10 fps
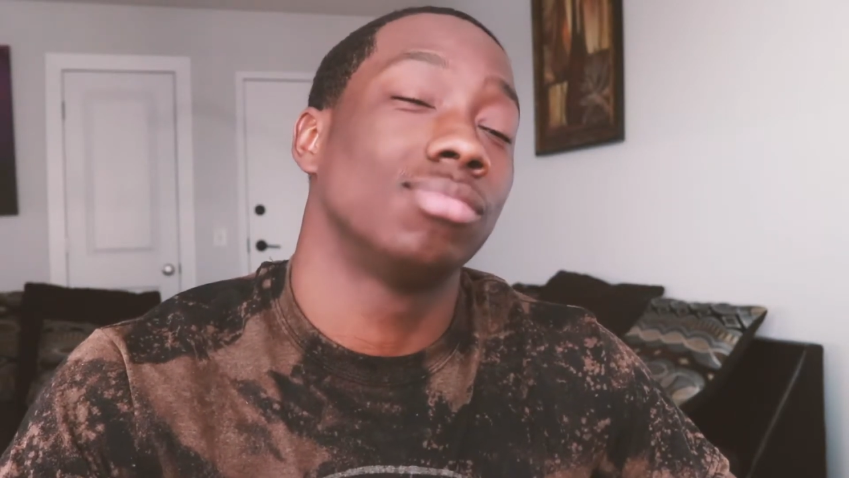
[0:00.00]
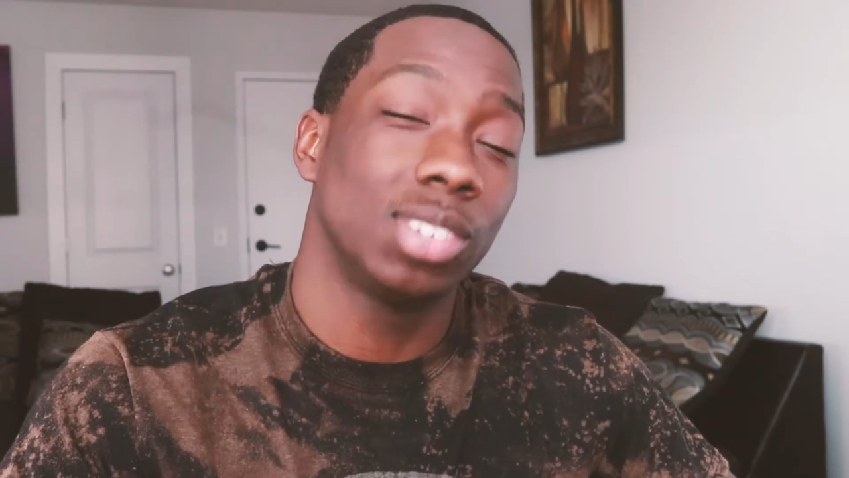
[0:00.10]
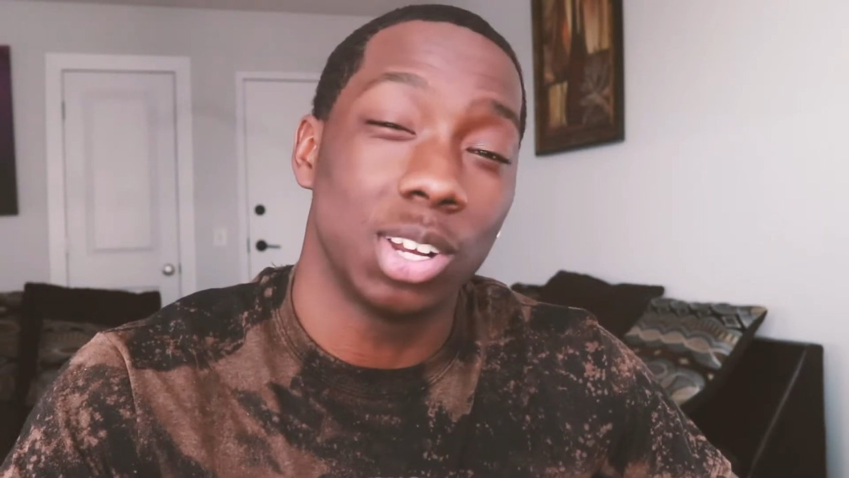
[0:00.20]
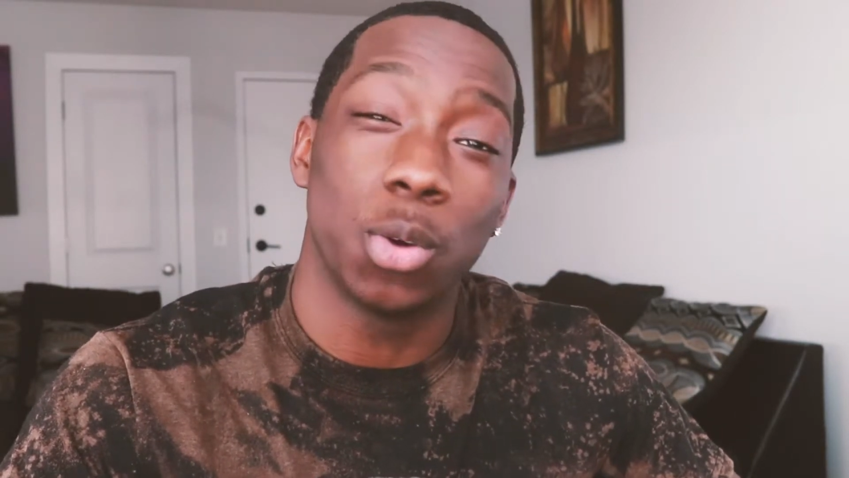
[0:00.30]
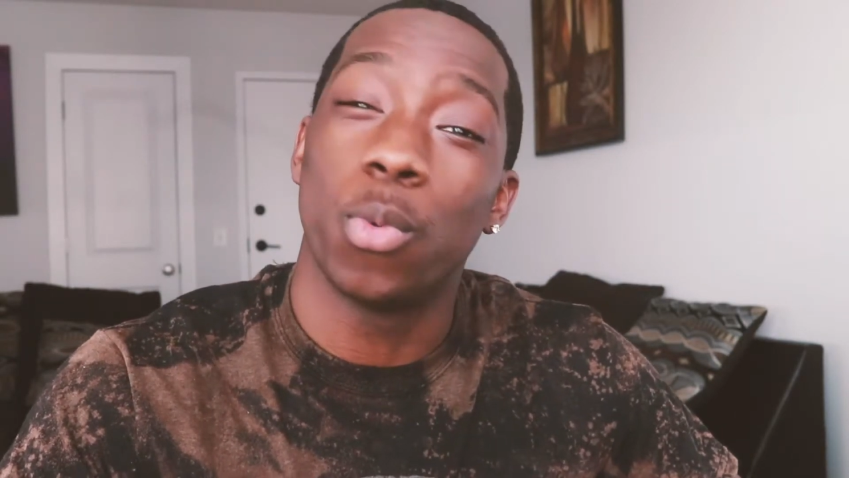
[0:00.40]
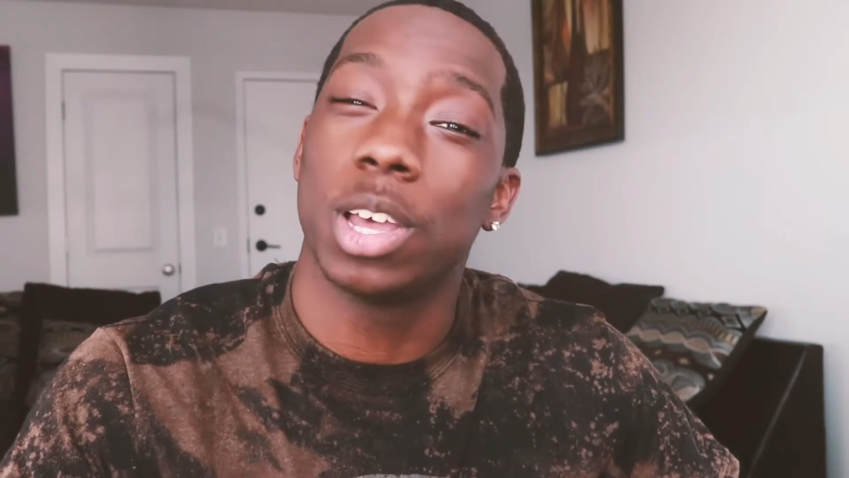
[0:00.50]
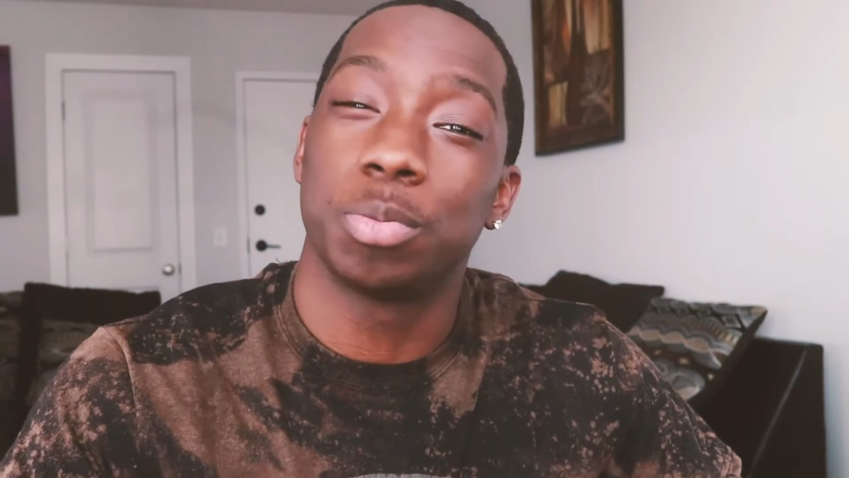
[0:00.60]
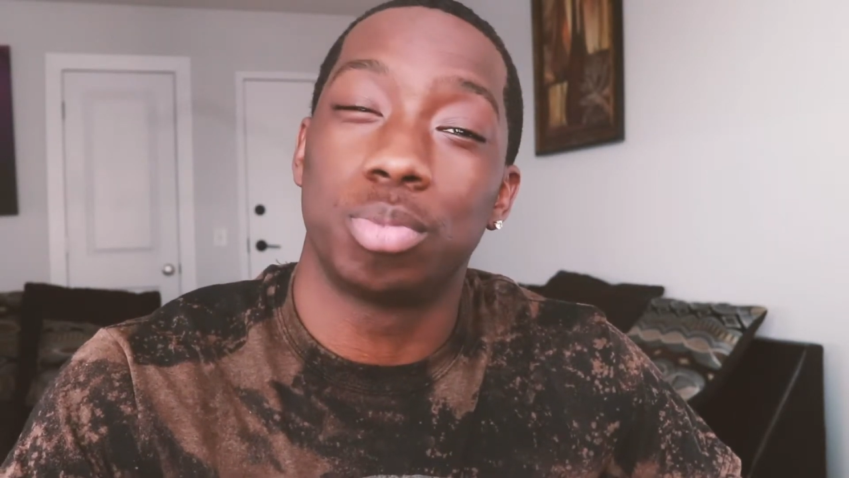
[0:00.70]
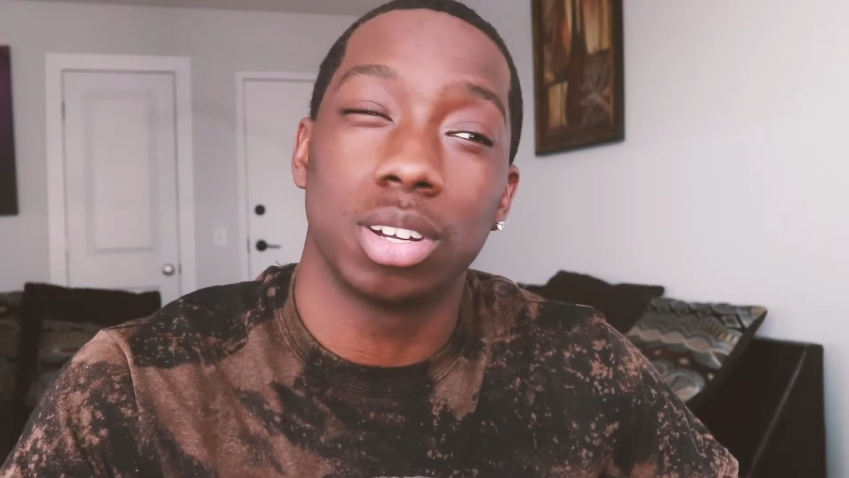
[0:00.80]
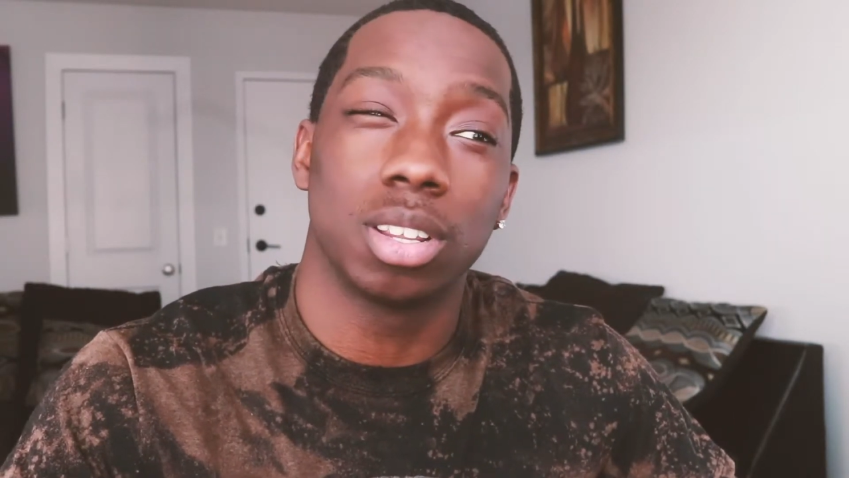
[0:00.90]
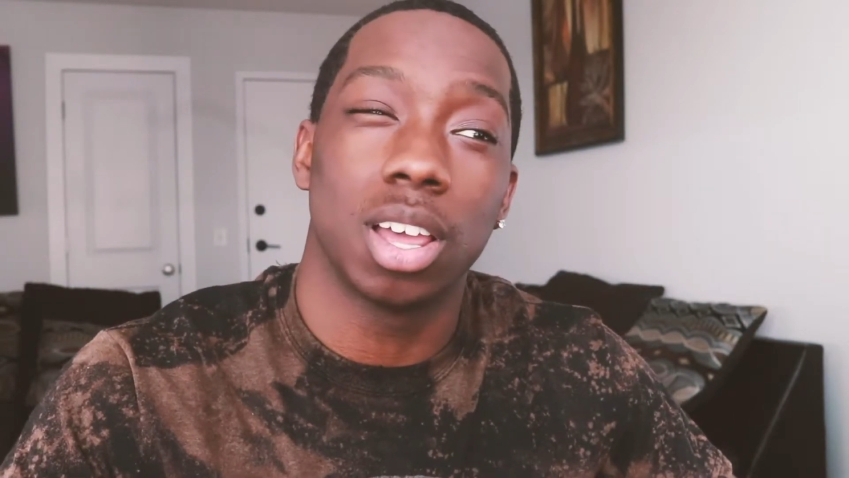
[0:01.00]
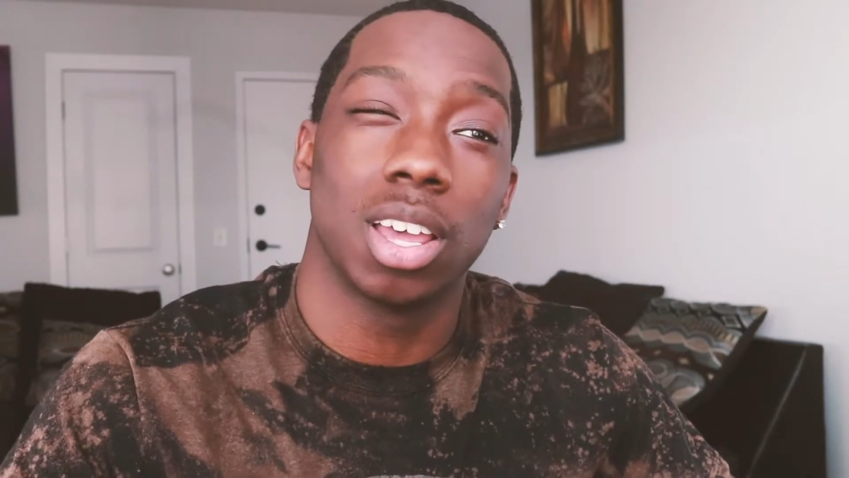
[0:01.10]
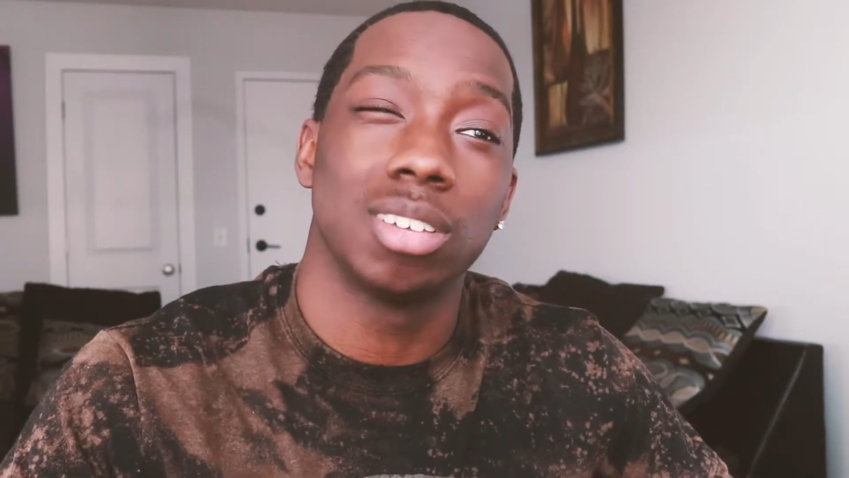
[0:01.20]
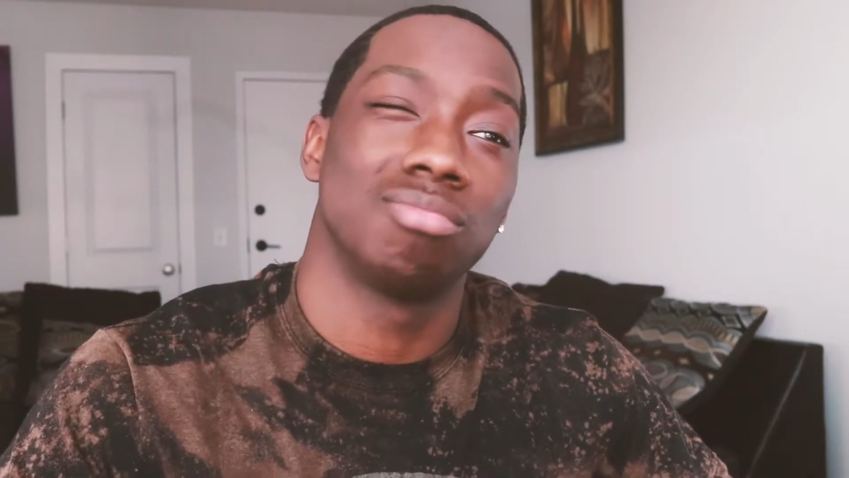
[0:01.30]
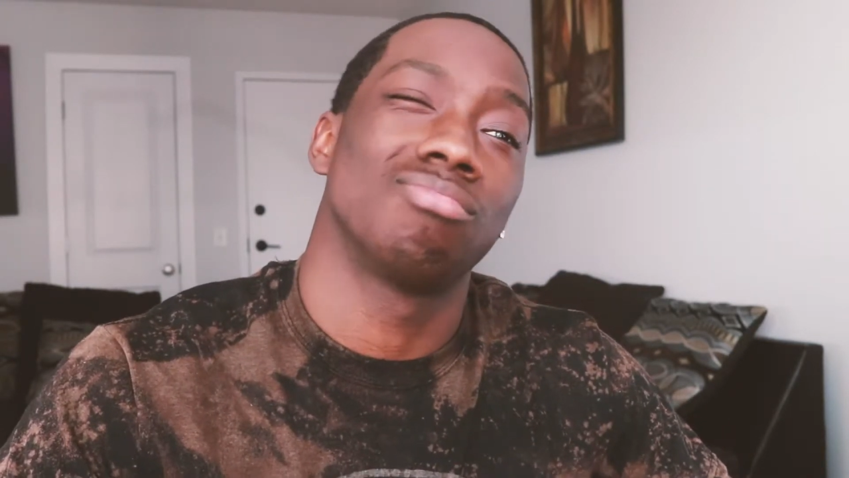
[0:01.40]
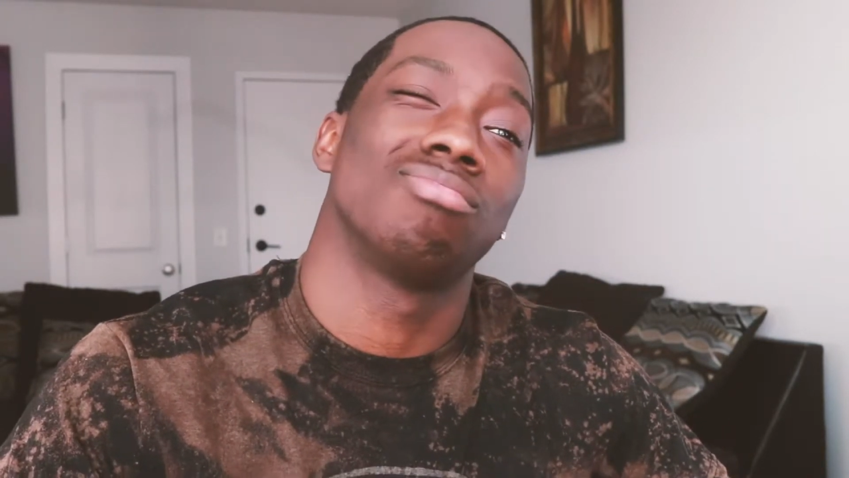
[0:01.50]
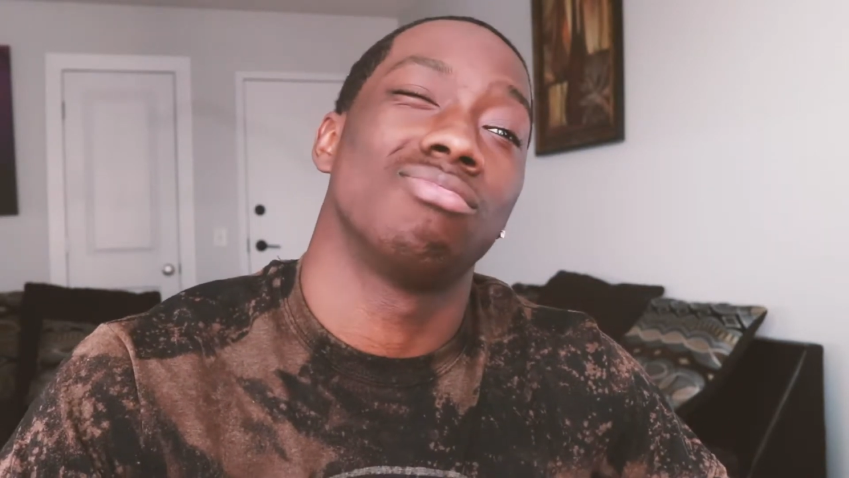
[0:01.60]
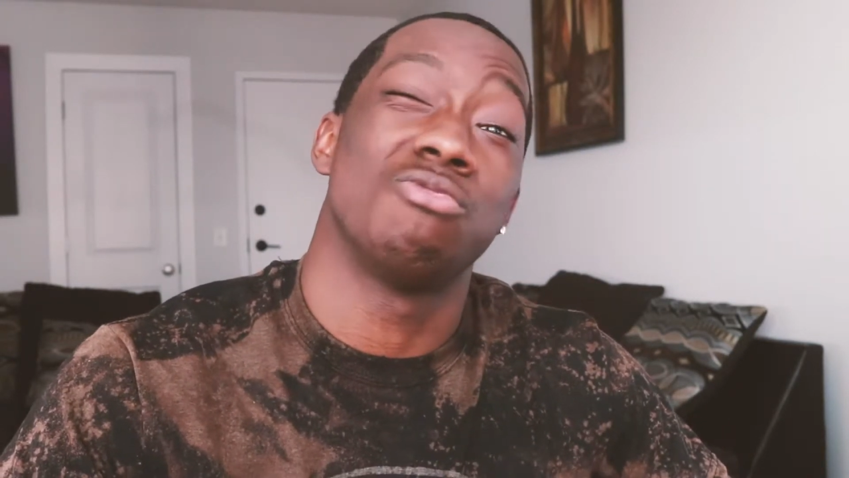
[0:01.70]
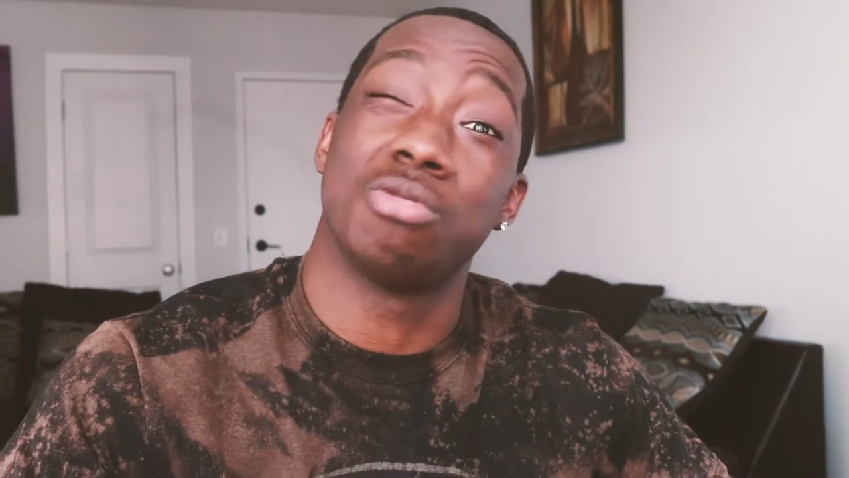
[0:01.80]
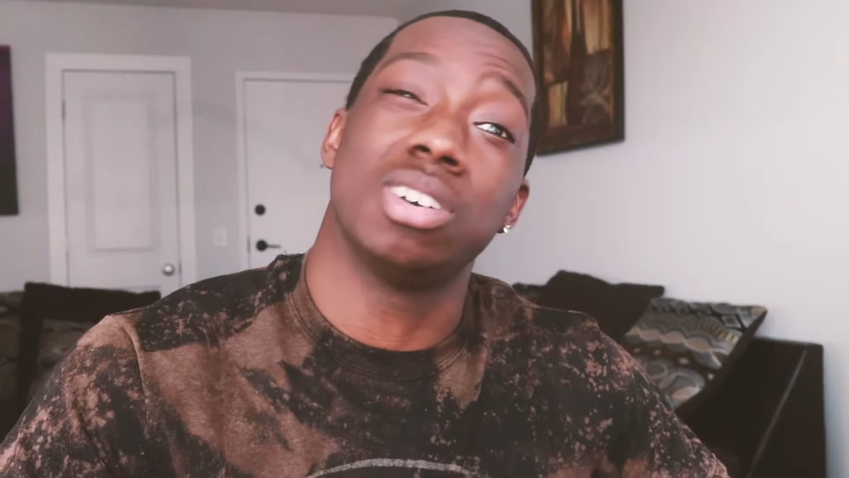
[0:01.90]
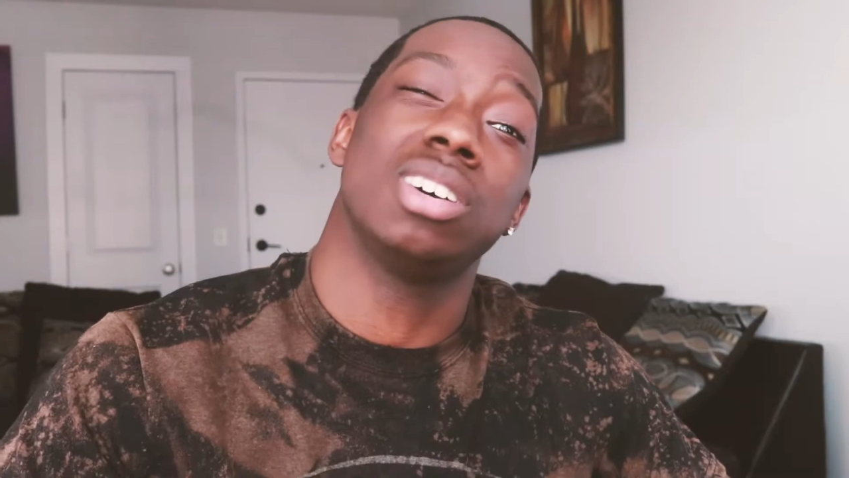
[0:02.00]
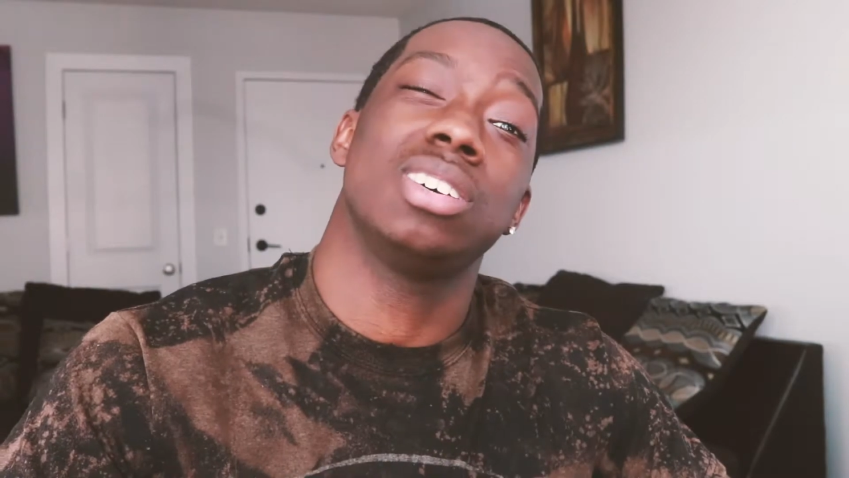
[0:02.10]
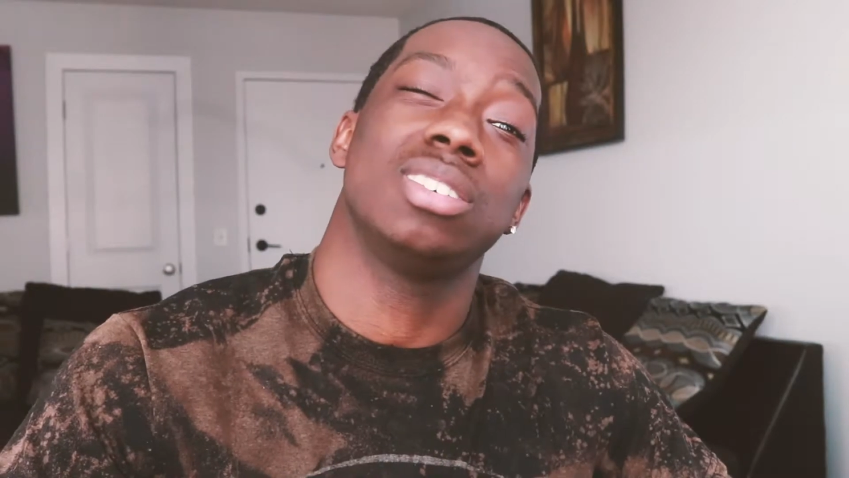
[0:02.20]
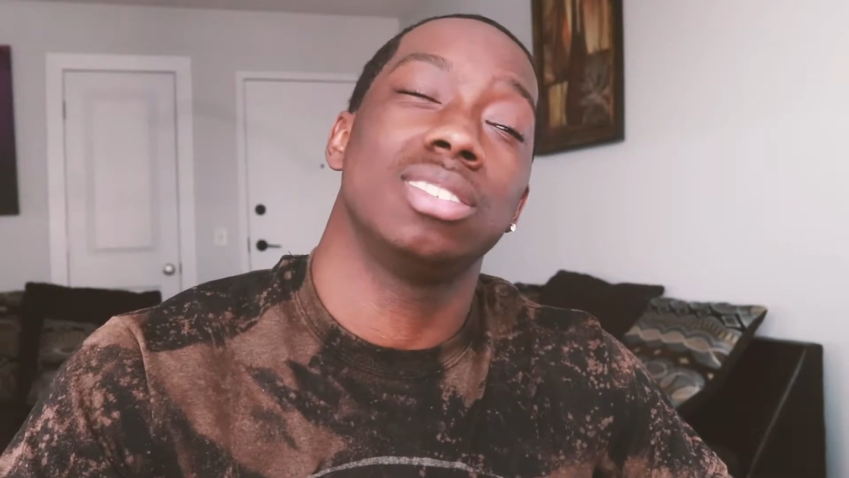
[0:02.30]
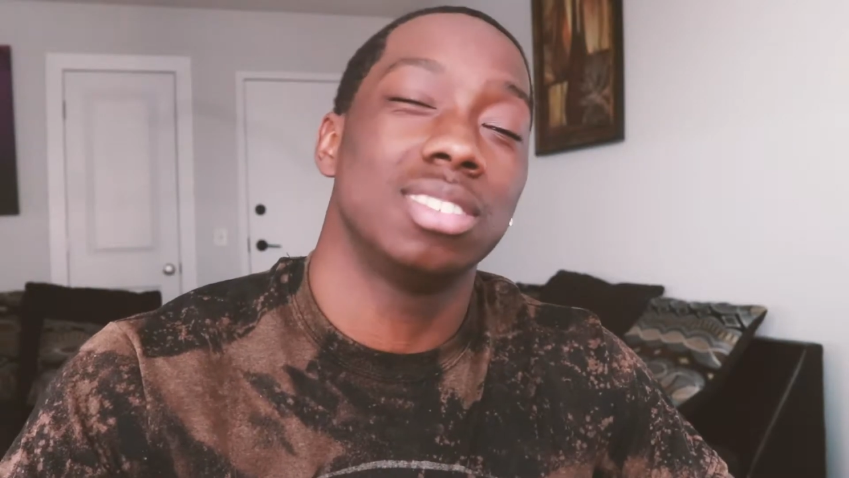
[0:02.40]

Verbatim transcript: you know, Westbrook, like, what?